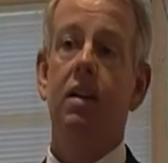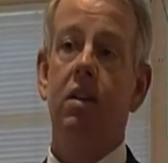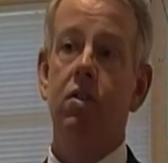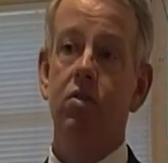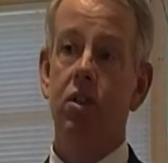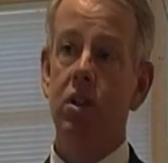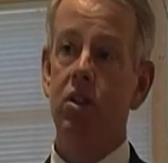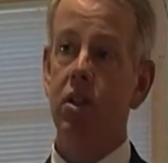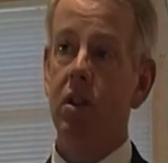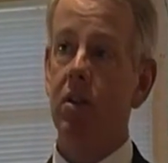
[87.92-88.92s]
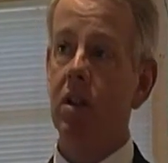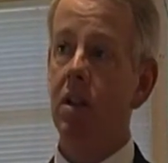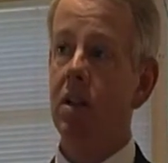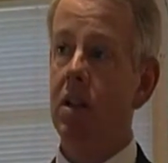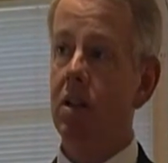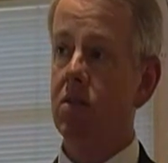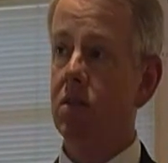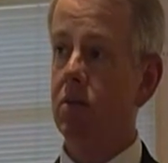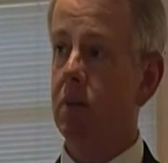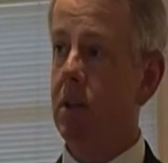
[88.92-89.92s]
that the judiciary needs
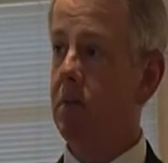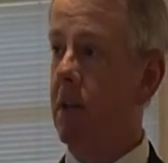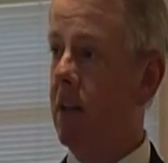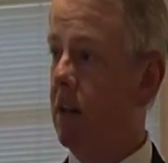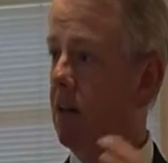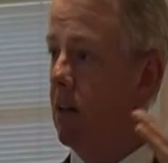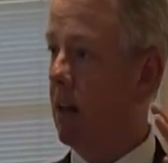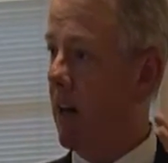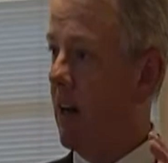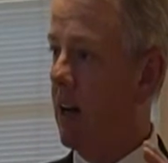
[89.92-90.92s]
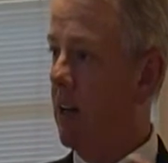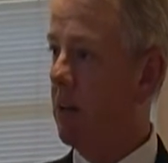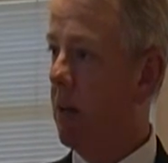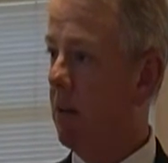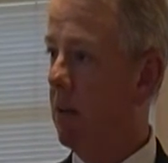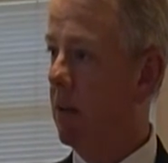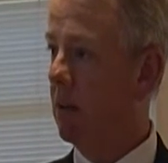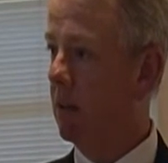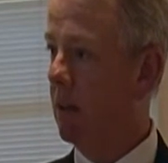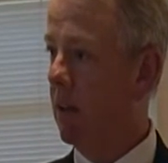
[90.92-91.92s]
to remain high in the public
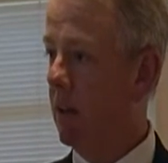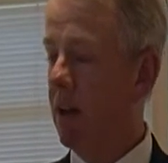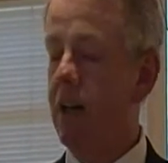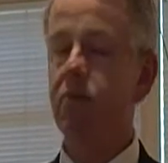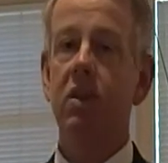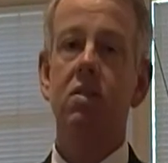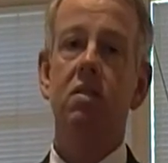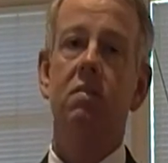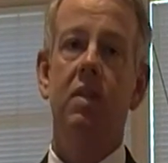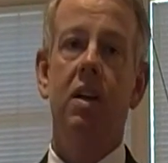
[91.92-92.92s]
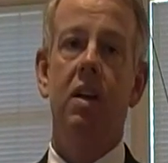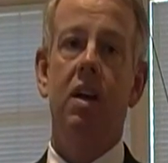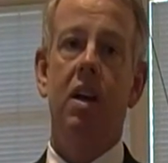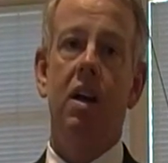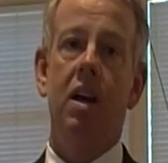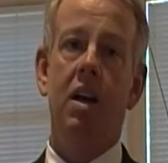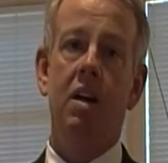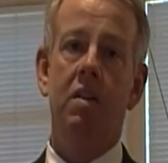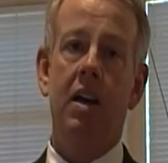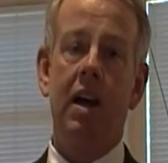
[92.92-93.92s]
uh, confidence
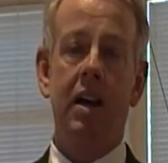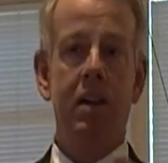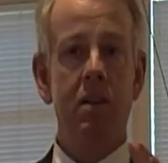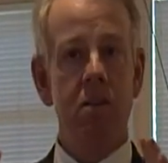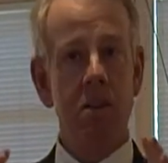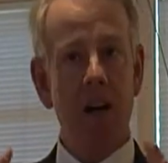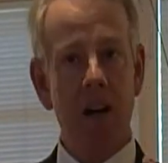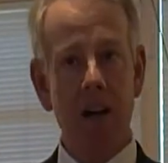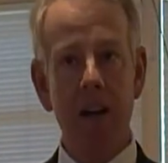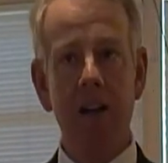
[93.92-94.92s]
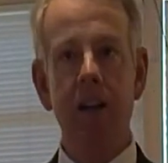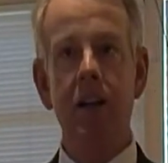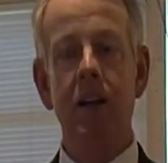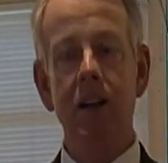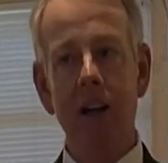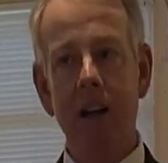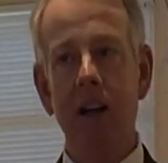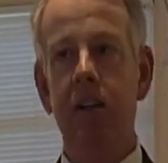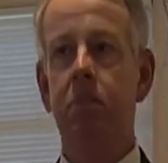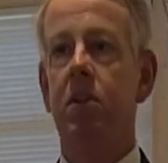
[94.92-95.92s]
and that in this highly,
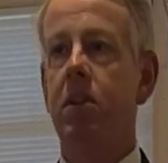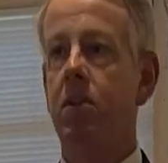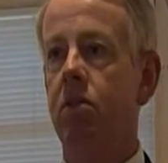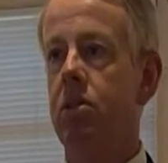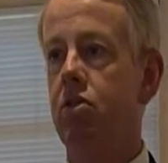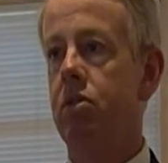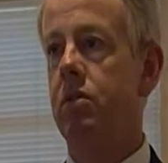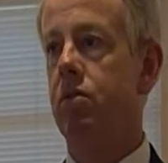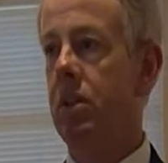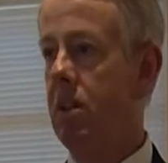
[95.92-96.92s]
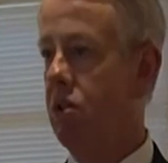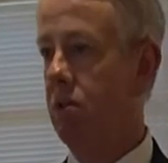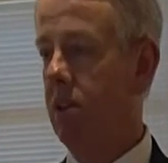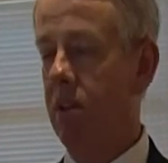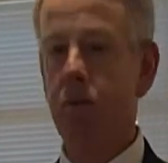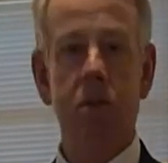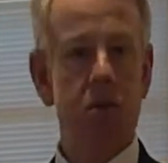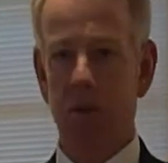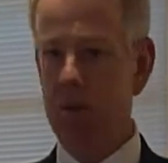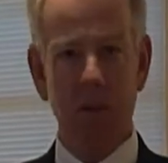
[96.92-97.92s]
highly political issue of redistricting,
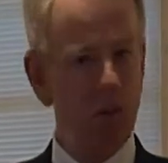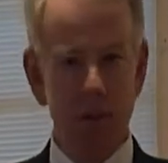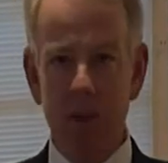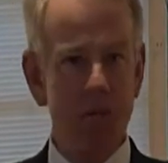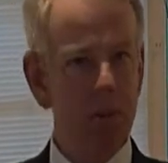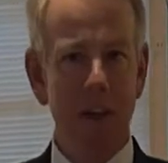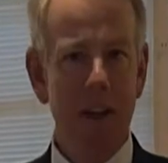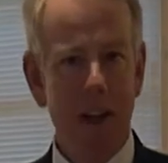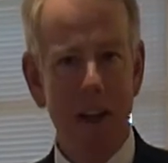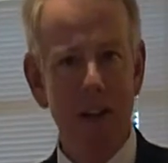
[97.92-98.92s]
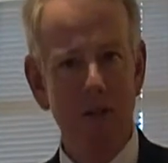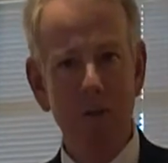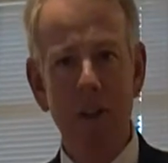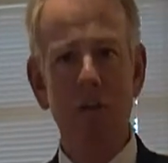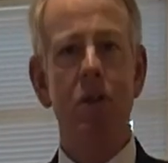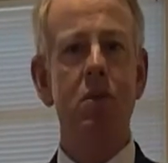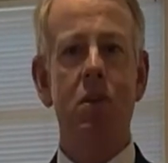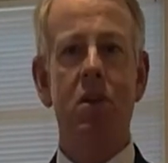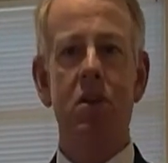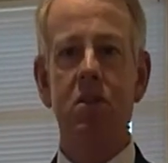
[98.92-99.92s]
which totally, Alice, we agree
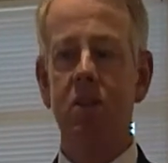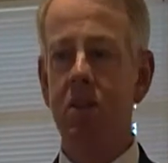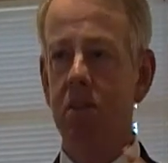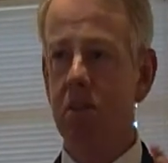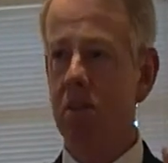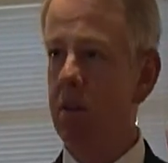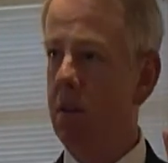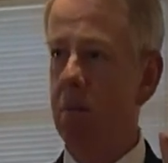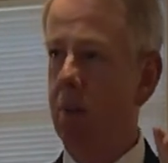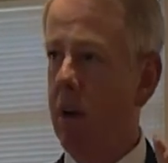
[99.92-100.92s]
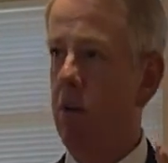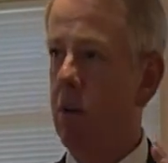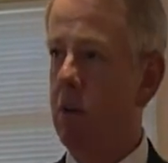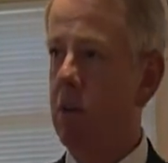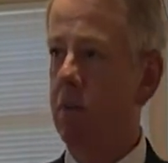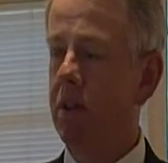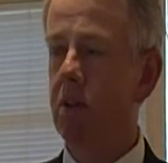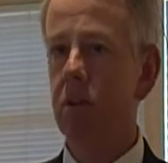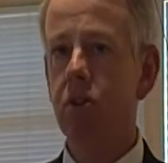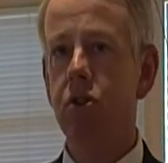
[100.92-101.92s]
with, is, is uh, probably one of the most
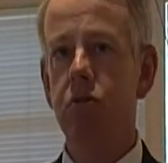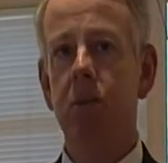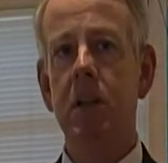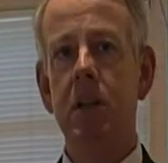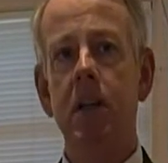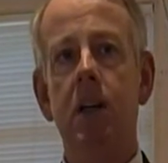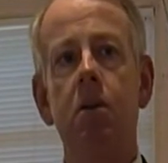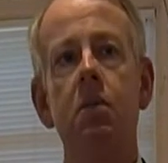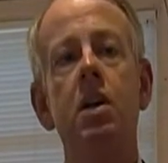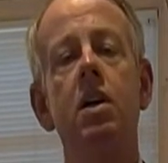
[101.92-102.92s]
political issues right now,